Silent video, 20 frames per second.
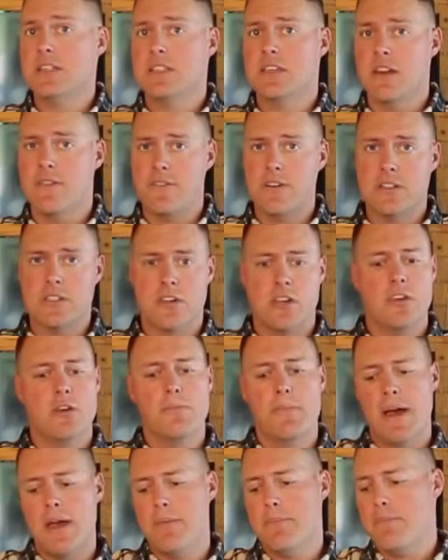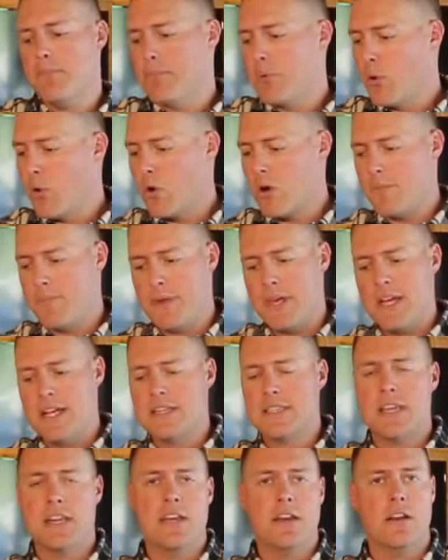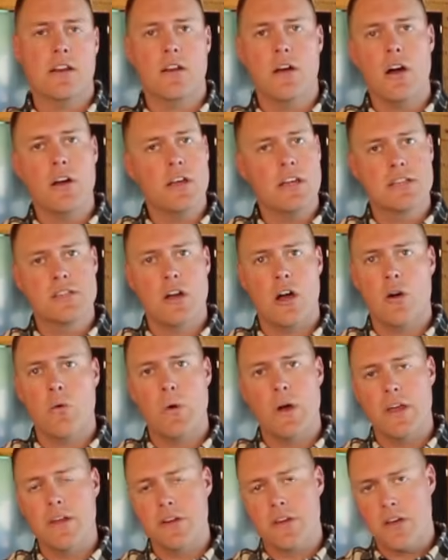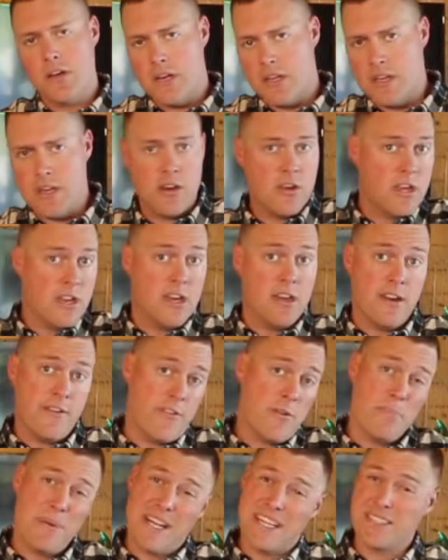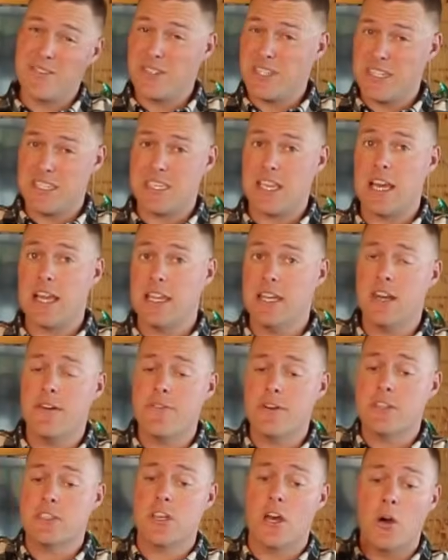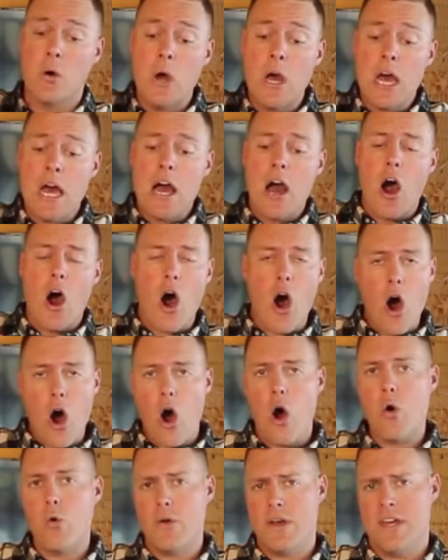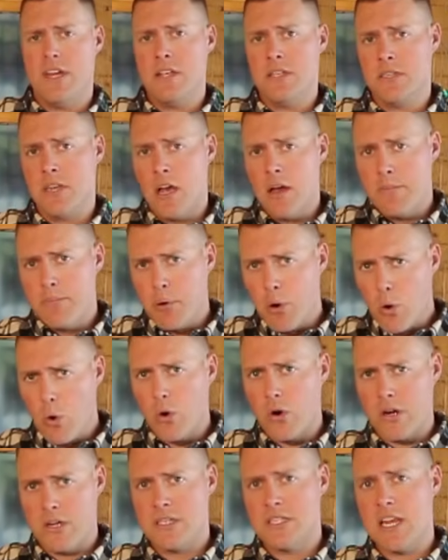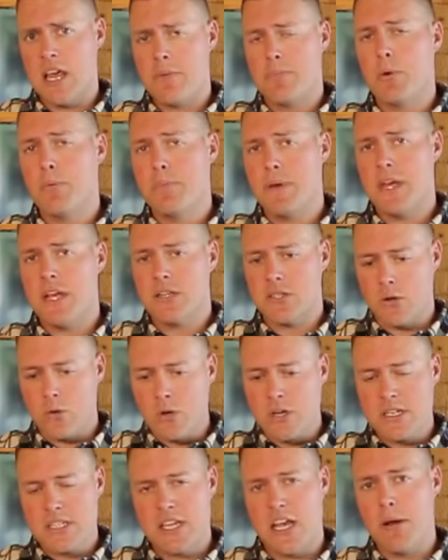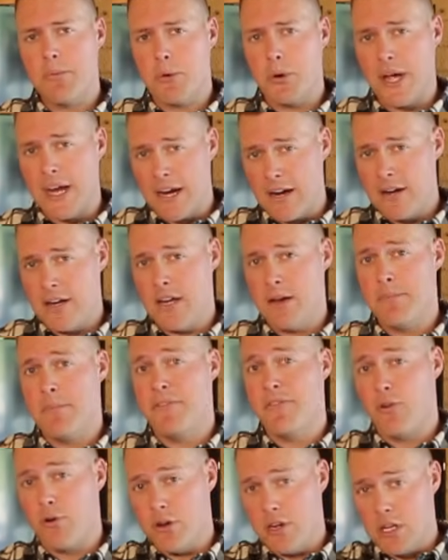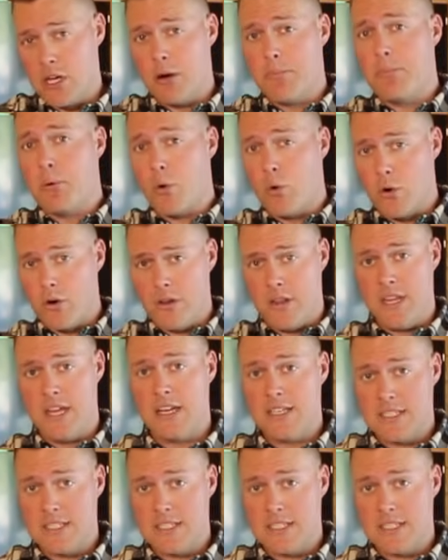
is different. So you might pour a piece and it is all well and good, and then you get a different piece which is slightly different. So always pour a sample piece or a sample area before you go pour the